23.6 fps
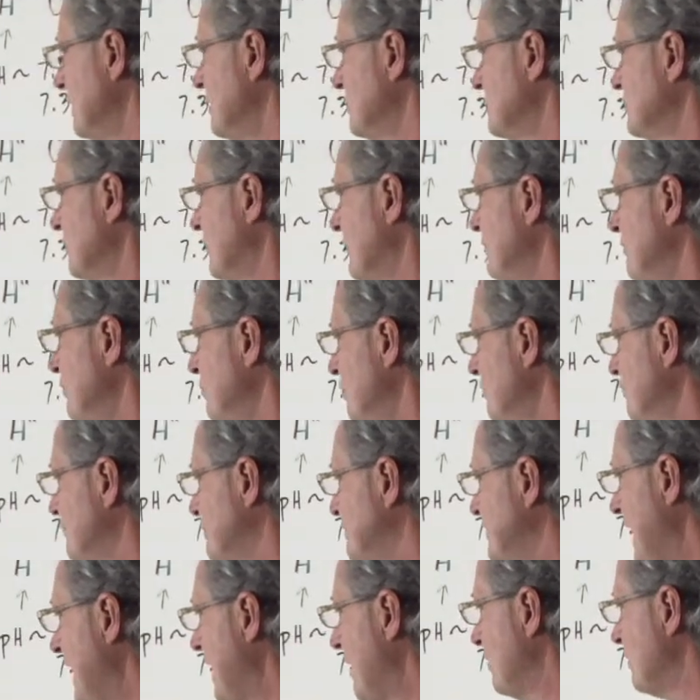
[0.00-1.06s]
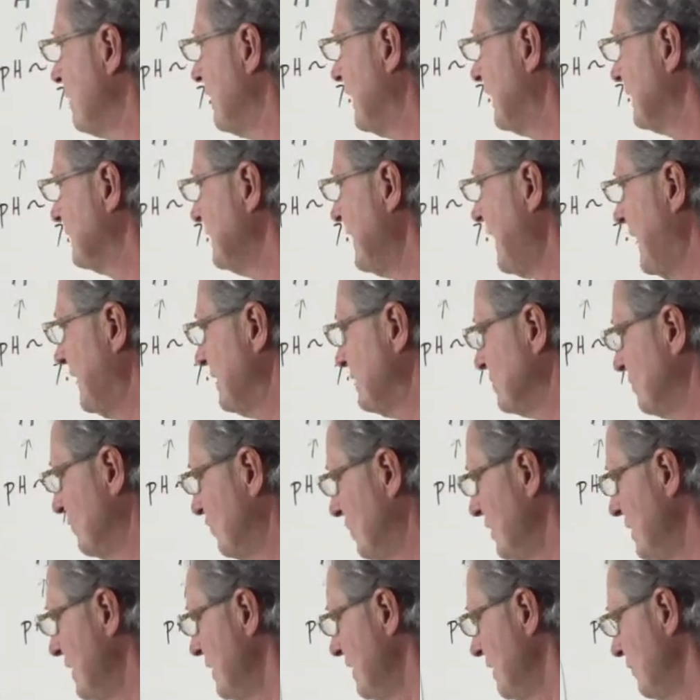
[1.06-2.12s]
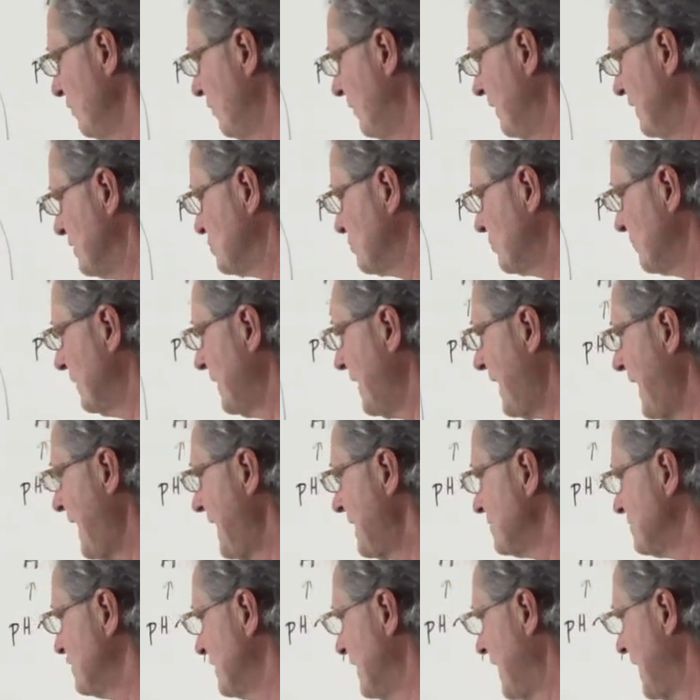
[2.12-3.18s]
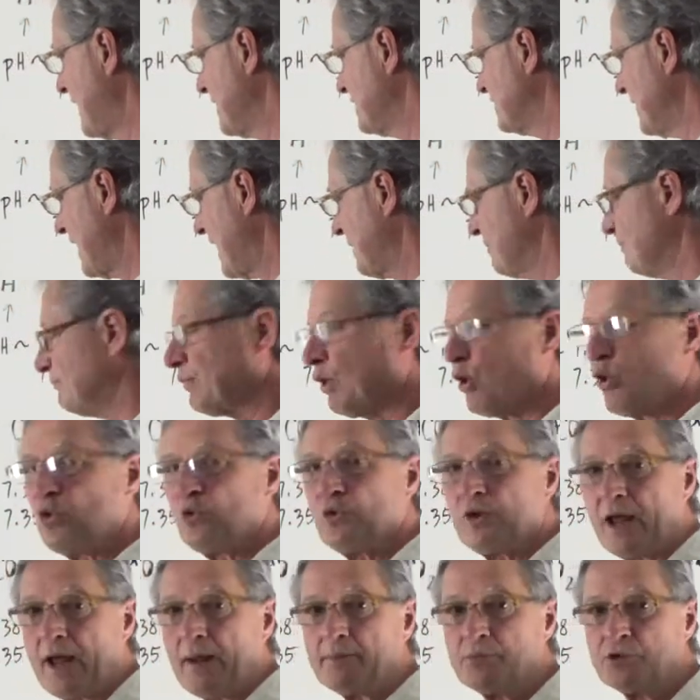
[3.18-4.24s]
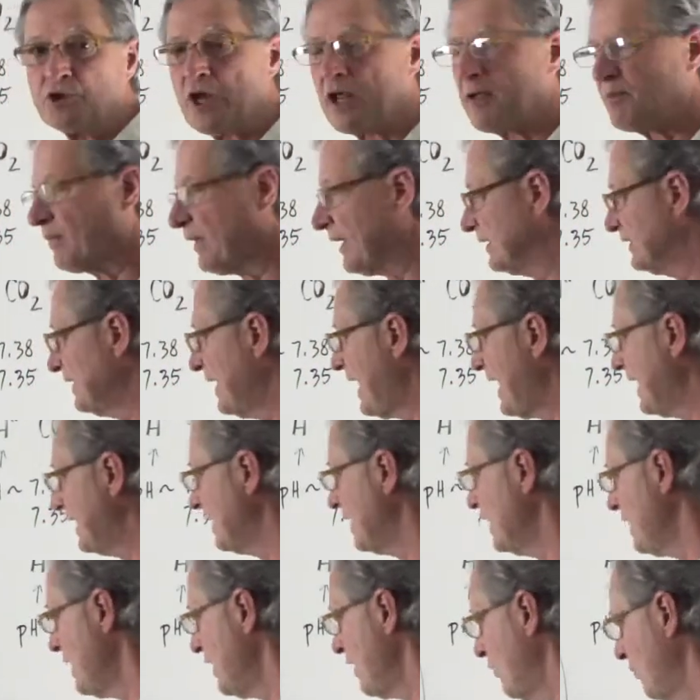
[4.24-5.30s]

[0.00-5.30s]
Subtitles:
So it moves down like that. So when it's relaxed, it has that bowed up shape like that.